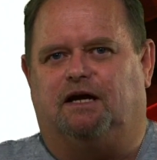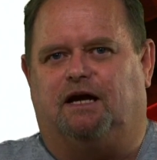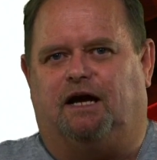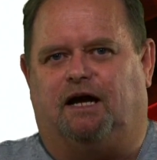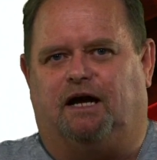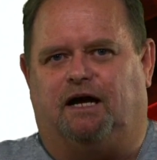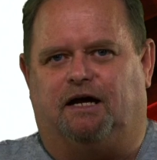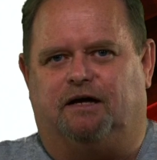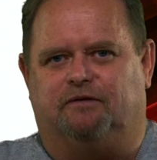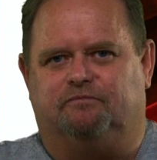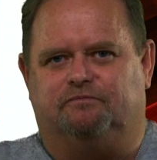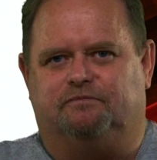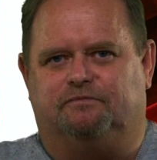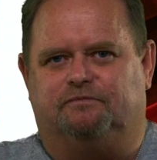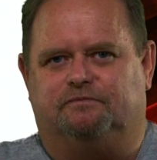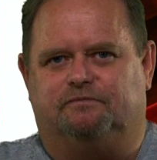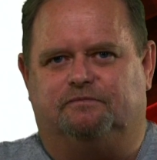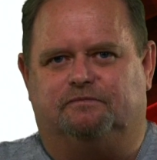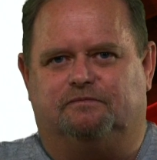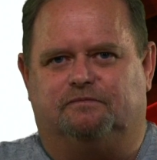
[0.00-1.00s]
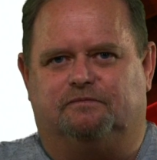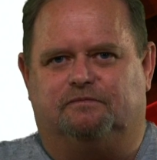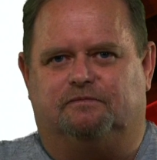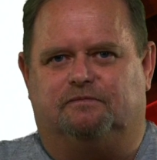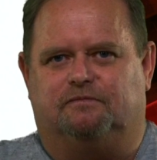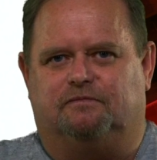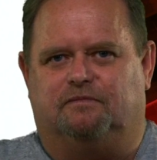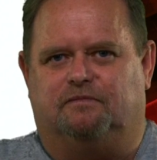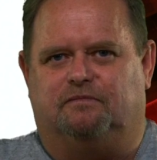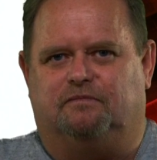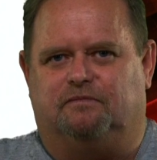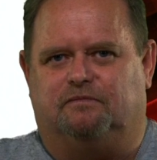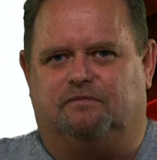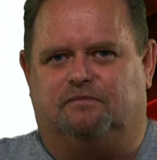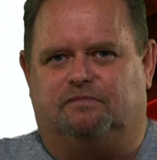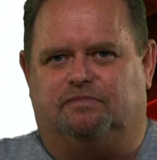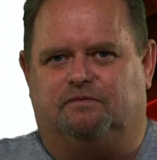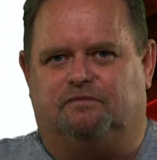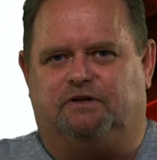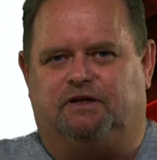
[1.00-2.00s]
you
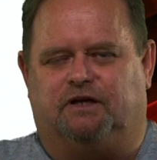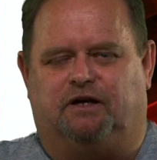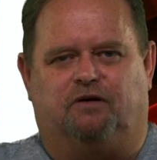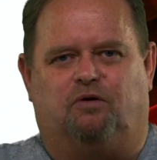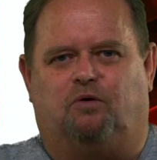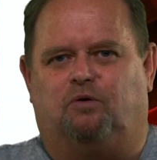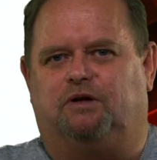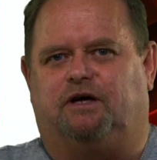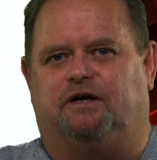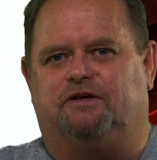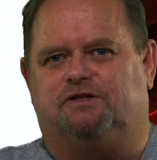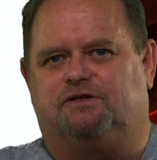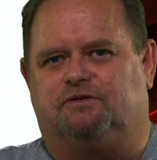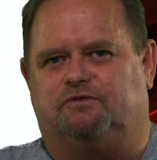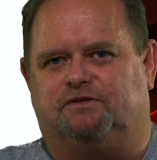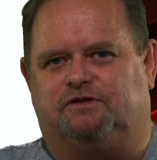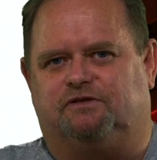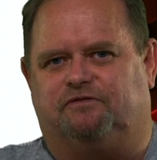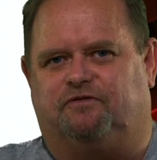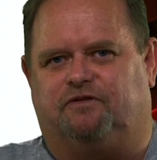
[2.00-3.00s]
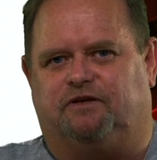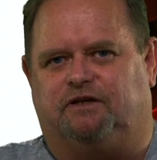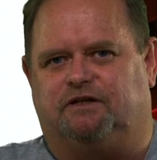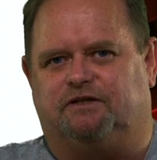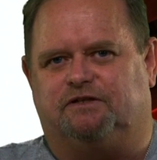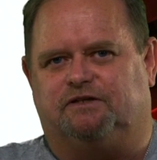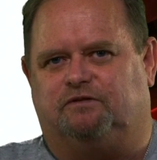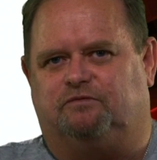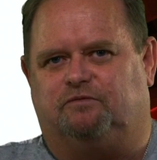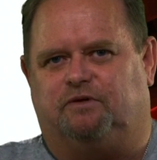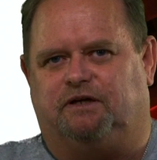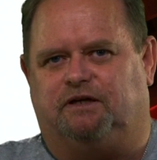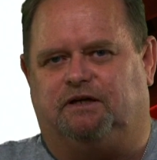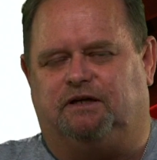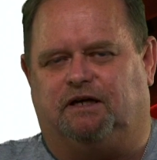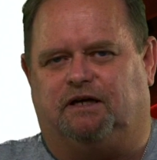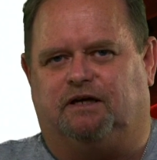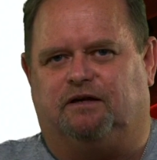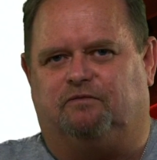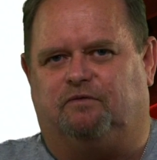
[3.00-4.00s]
know, all those sorts of things that
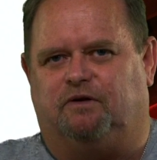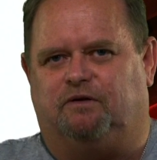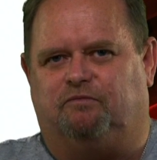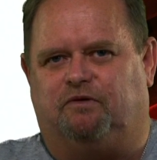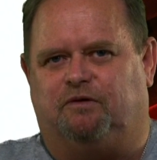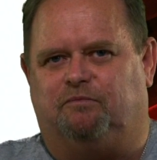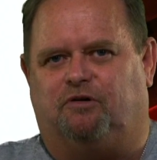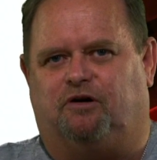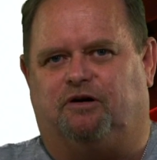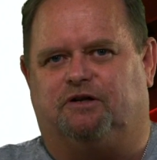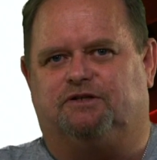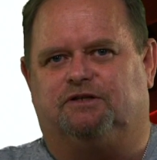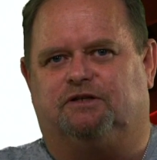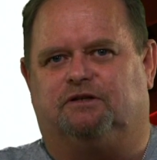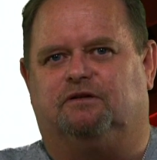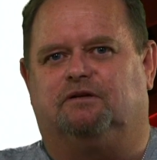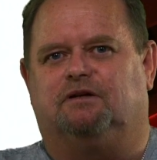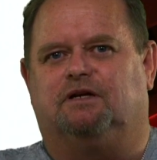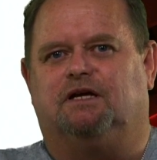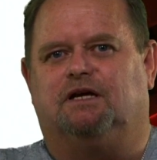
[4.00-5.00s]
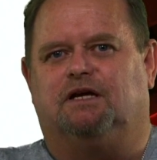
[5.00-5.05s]
we might do